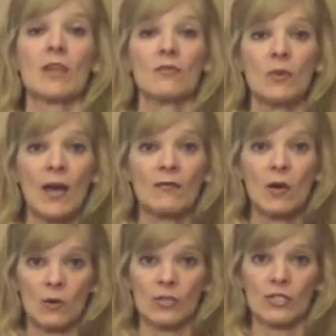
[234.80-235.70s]
If you have
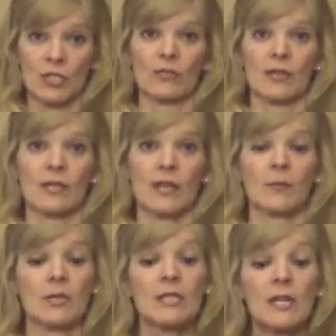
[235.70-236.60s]
older children,
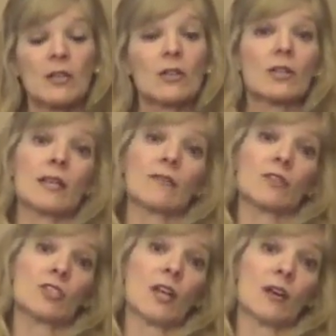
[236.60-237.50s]
and particularly if
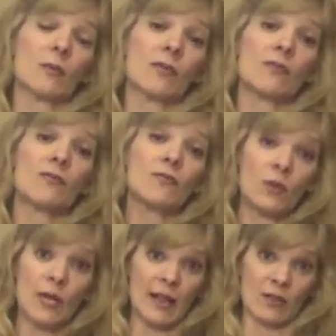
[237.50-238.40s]
the child with the
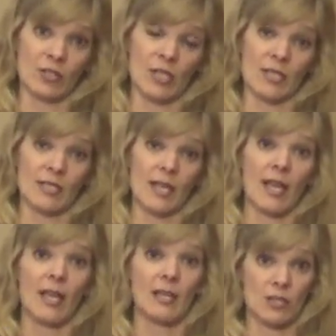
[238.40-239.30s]
food allergies
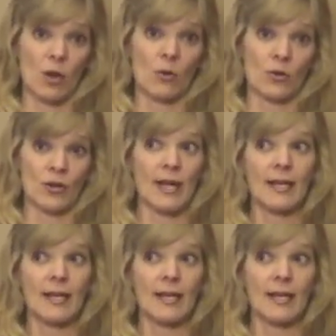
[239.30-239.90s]
is older